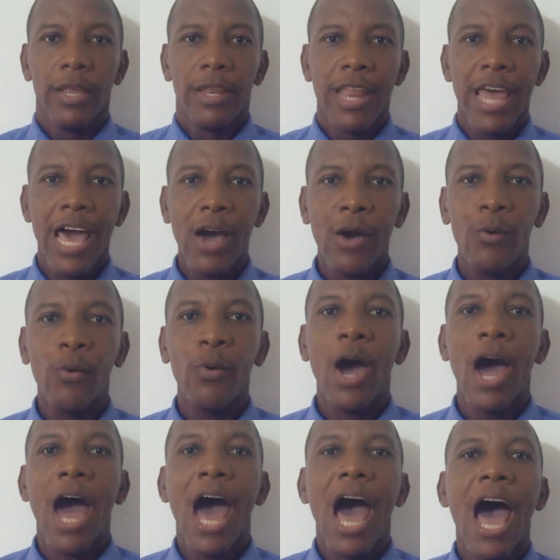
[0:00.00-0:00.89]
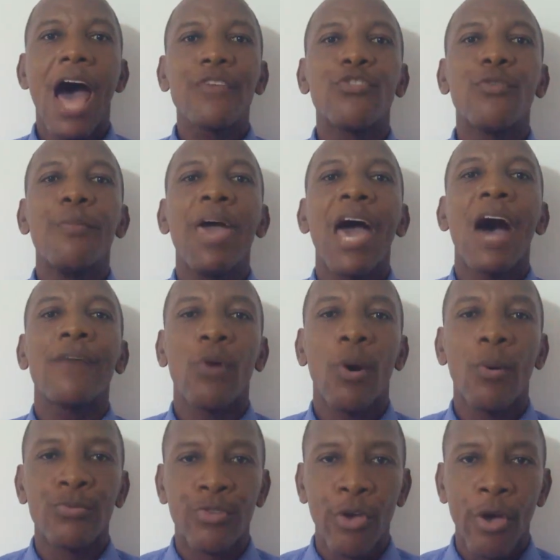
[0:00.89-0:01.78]
Now, as you may
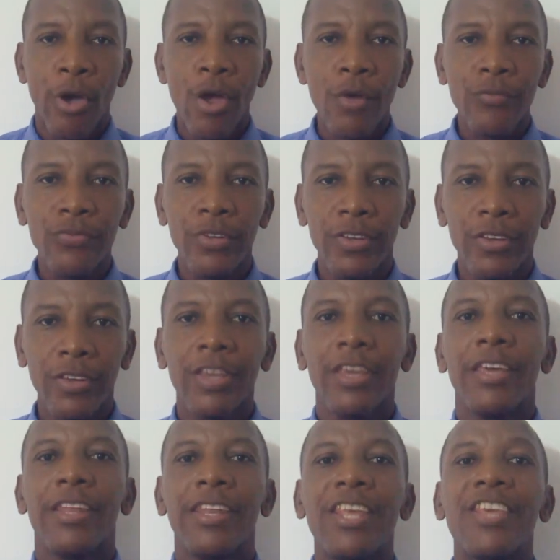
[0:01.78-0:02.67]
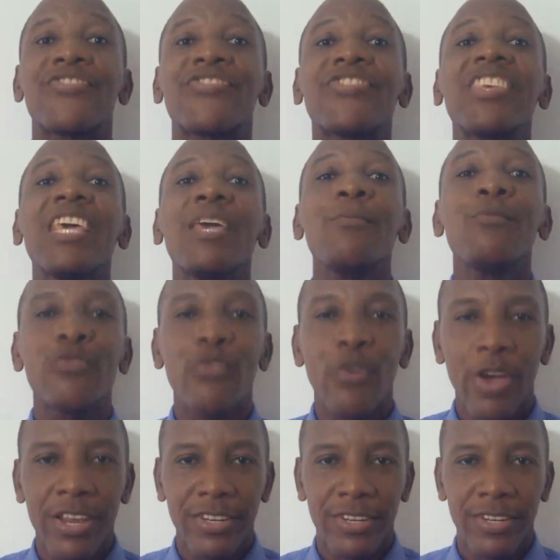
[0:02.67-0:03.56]
have observed, the same
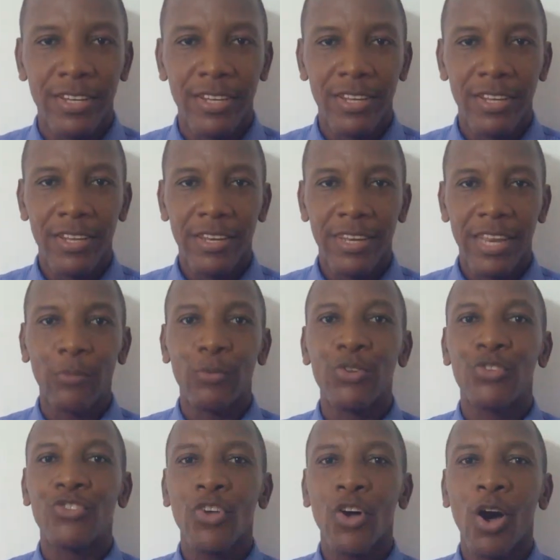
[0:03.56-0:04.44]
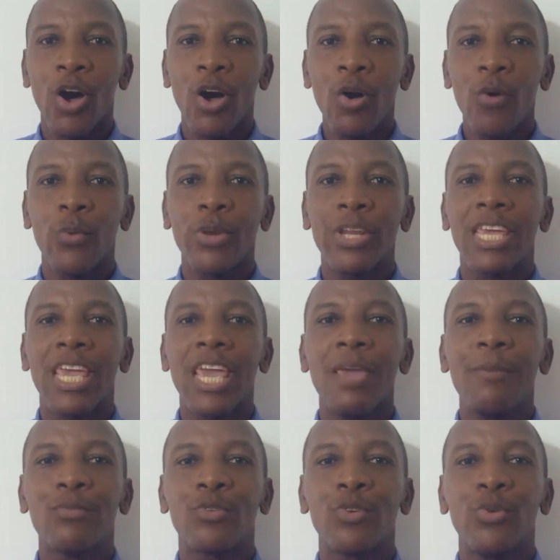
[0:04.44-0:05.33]
trend that we saw when it
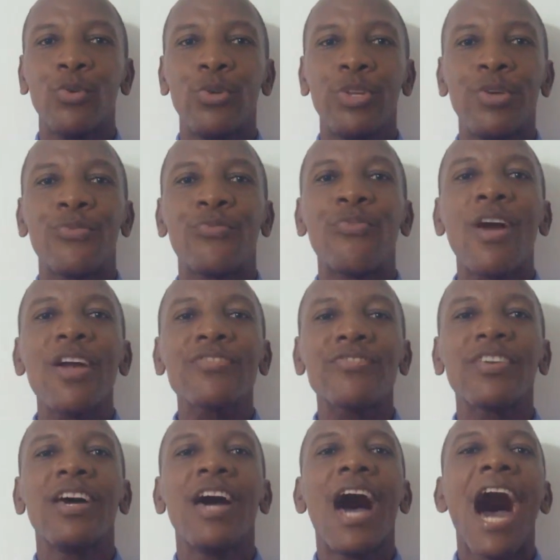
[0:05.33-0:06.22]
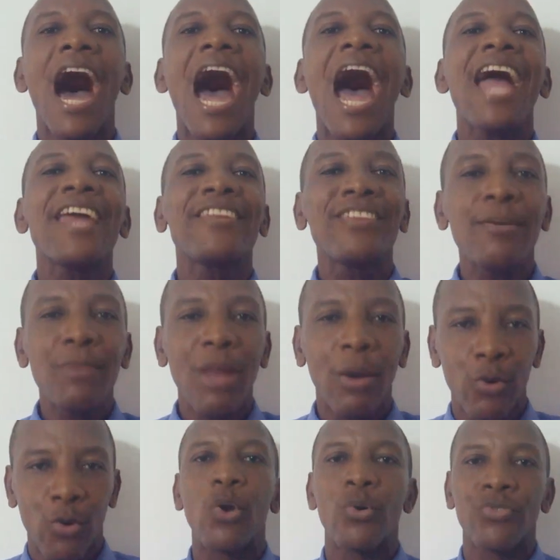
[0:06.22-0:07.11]
came to the first item
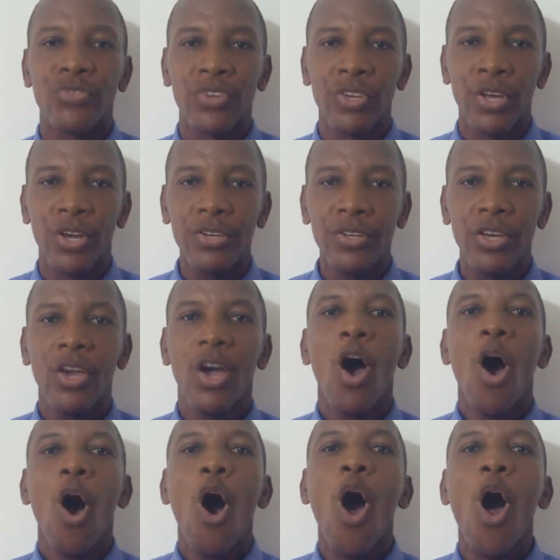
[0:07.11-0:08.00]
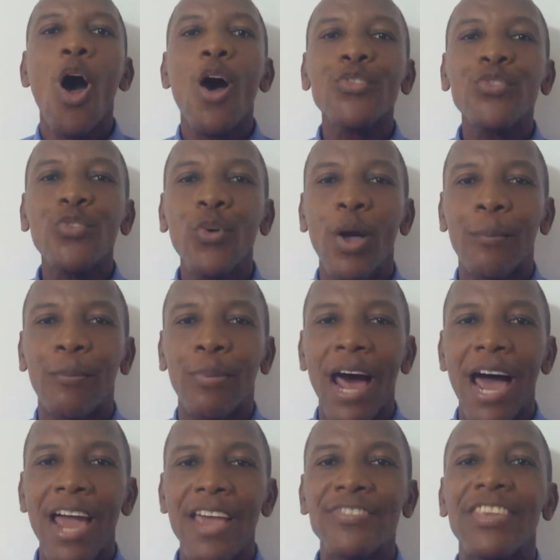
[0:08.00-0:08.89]
that we considered also
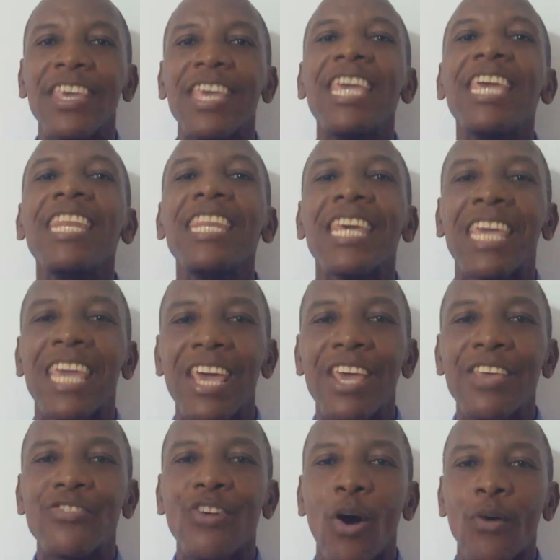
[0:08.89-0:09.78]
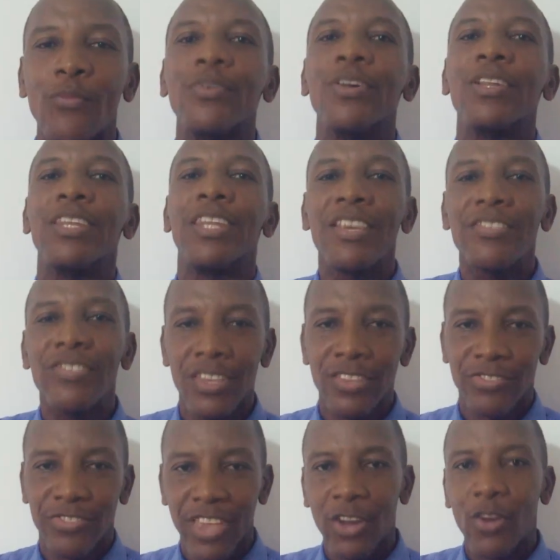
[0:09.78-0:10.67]
applies in the case of
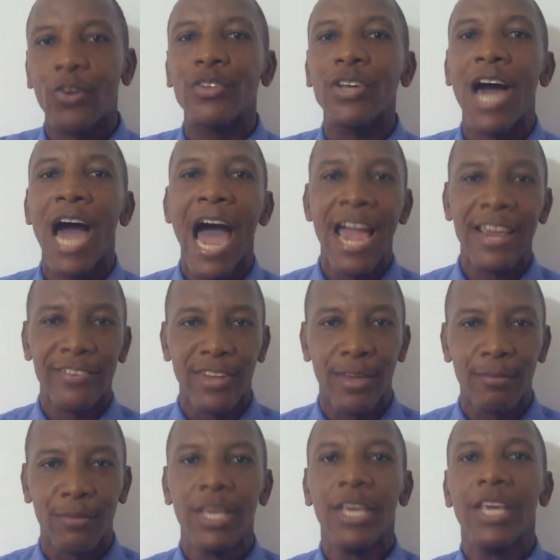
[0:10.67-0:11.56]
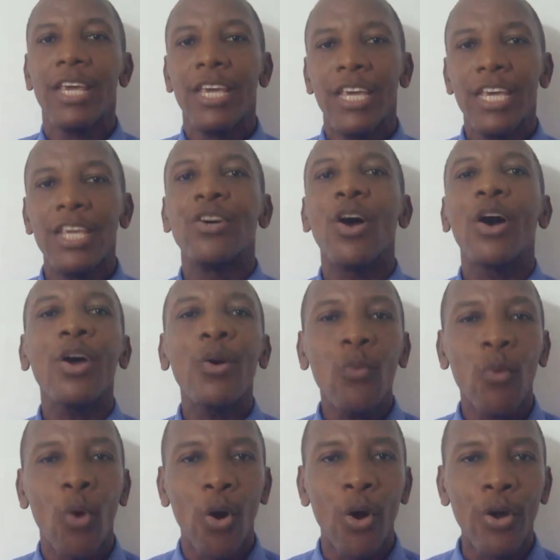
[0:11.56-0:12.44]
this second item in other
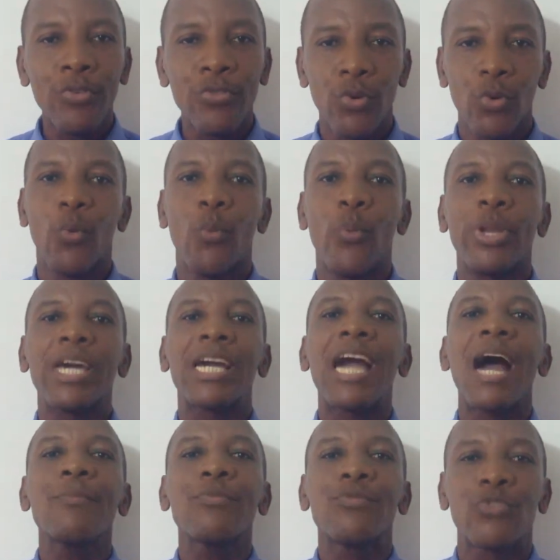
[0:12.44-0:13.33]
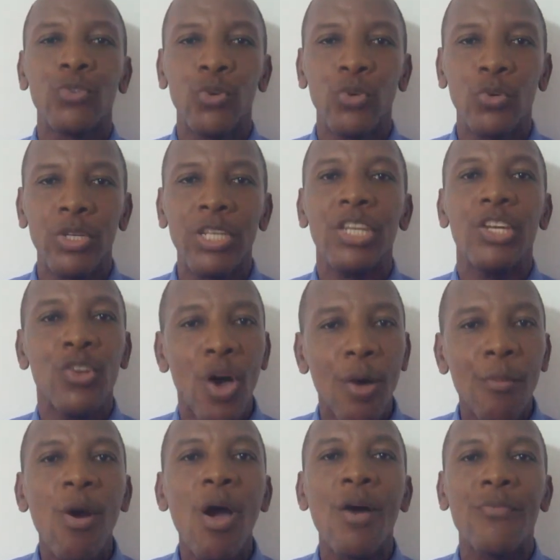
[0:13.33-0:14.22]
words, when it comes to the
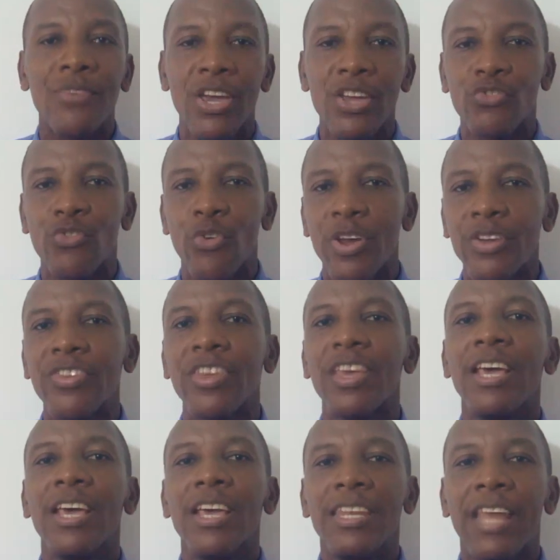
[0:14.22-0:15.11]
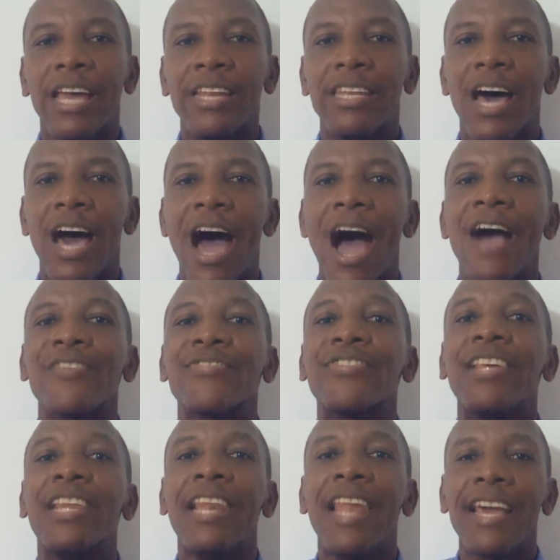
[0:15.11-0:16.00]
number of entrants that are
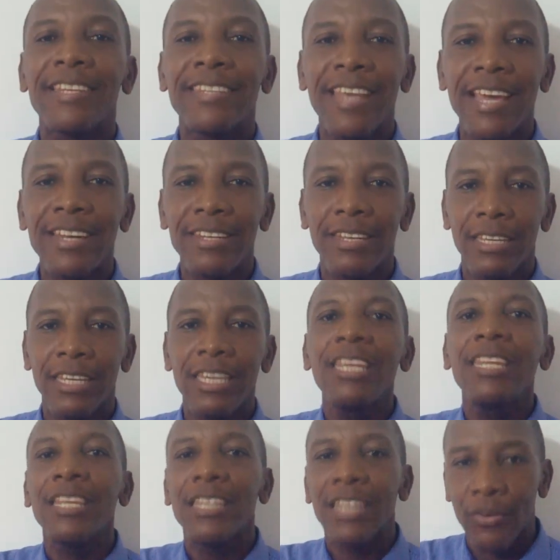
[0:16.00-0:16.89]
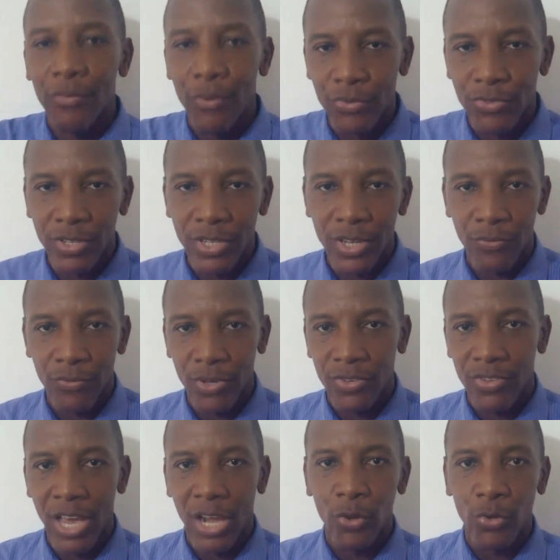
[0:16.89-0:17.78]
selected in the diversity
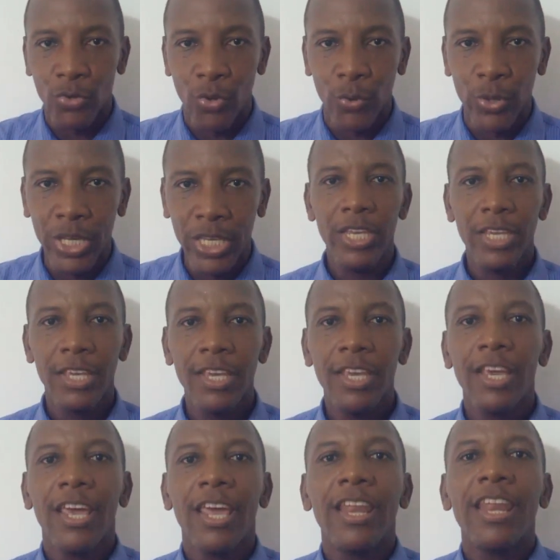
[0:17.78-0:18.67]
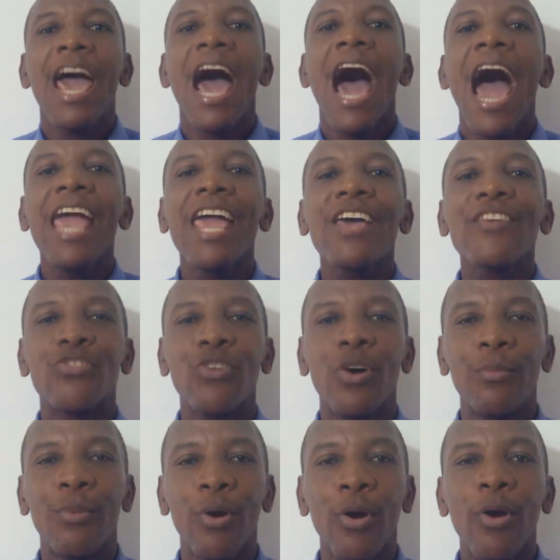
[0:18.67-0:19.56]
visa lottery, the highest
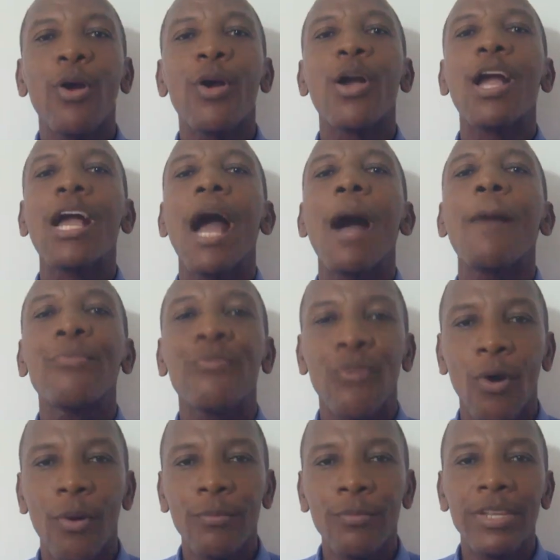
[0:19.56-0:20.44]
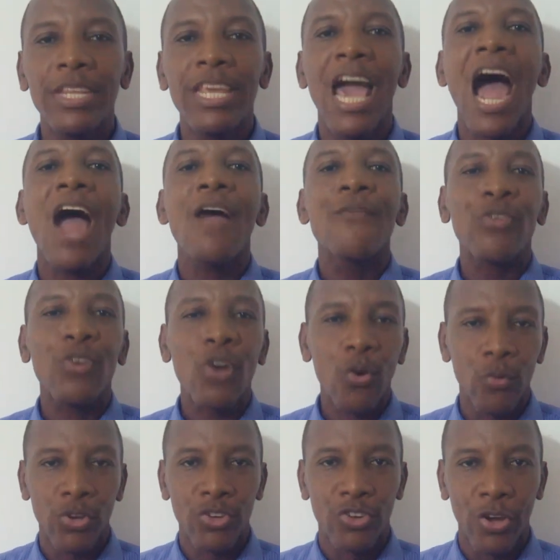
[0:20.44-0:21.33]
number come from the Africa
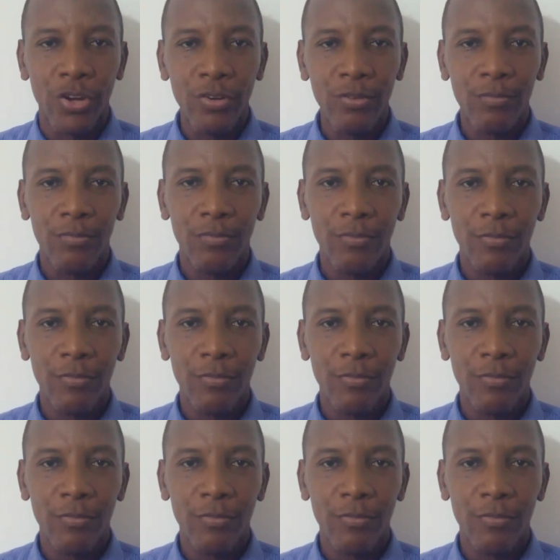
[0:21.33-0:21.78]
region.